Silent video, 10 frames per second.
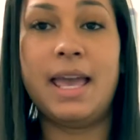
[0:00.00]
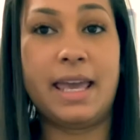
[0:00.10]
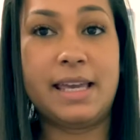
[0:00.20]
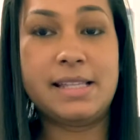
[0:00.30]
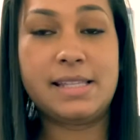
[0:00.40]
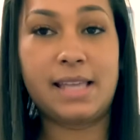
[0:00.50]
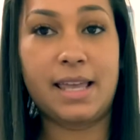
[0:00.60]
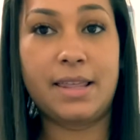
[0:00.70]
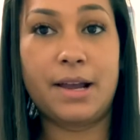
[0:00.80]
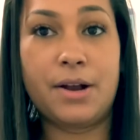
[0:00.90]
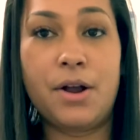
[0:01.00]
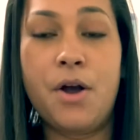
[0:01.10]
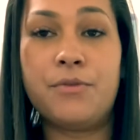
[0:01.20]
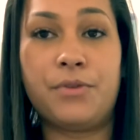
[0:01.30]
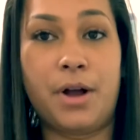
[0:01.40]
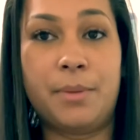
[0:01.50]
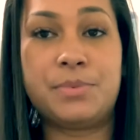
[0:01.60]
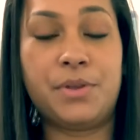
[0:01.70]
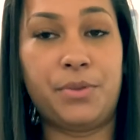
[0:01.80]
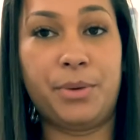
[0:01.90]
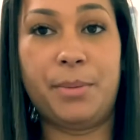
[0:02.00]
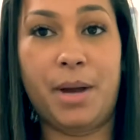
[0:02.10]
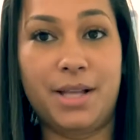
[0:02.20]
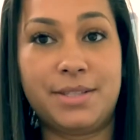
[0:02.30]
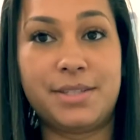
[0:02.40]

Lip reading: it can stay there for up to 3 months.